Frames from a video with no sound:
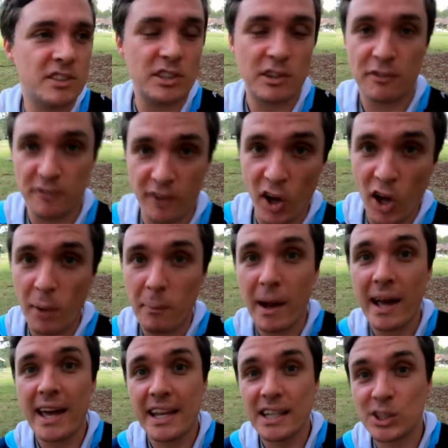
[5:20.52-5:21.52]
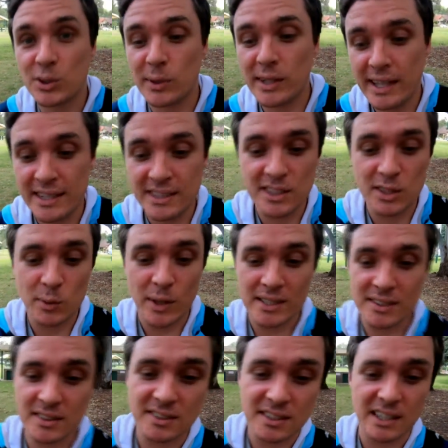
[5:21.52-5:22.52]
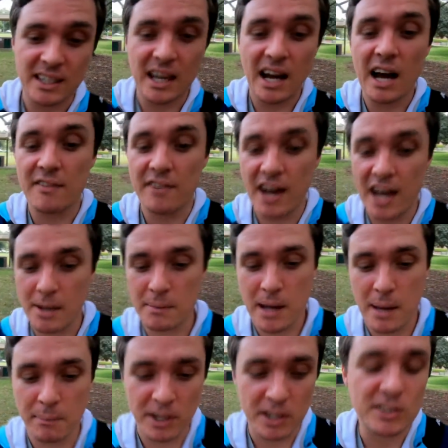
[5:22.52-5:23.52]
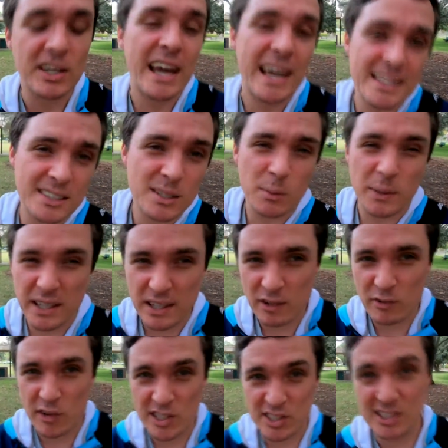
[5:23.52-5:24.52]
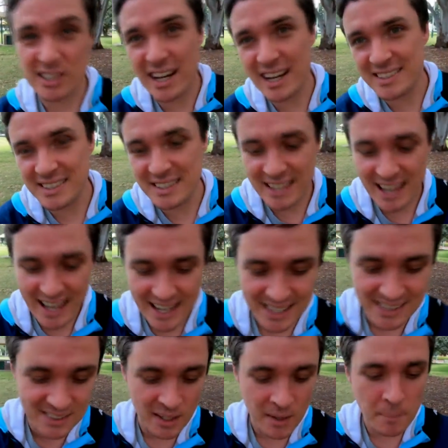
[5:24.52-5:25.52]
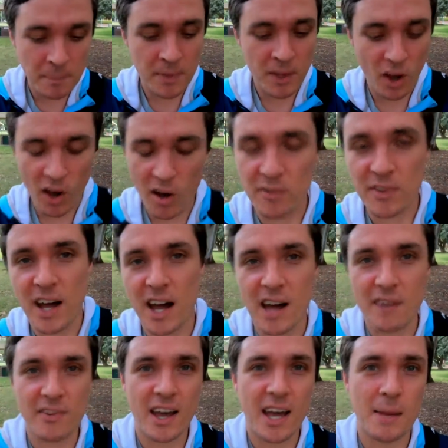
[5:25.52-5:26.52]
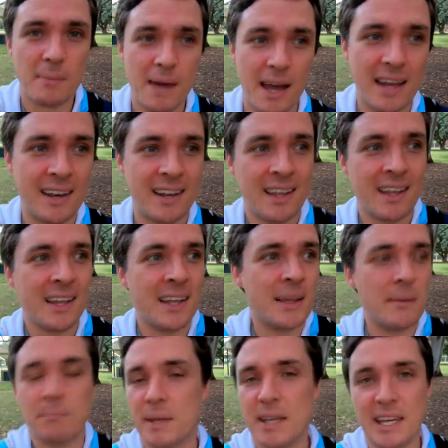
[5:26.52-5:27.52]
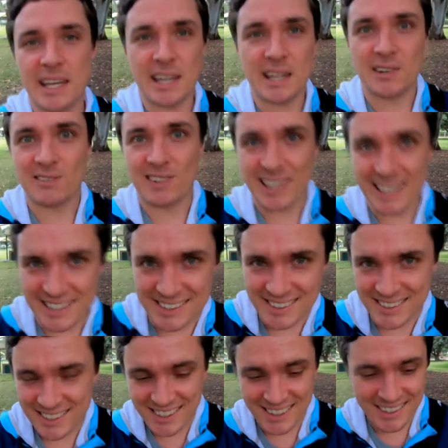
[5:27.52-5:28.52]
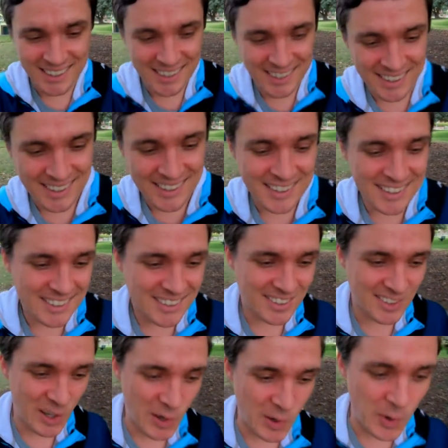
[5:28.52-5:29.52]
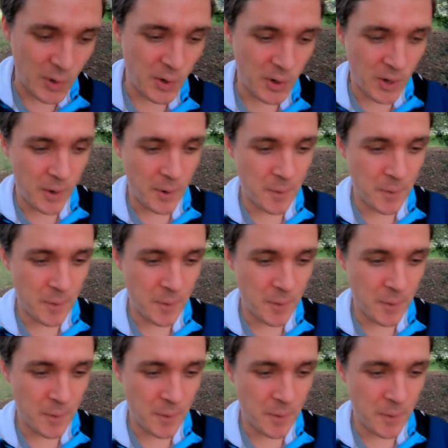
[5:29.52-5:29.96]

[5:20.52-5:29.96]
defer my entry into the Western Sydney Half Ironman because I entered within the first 90 days of the Half Ironman being released. So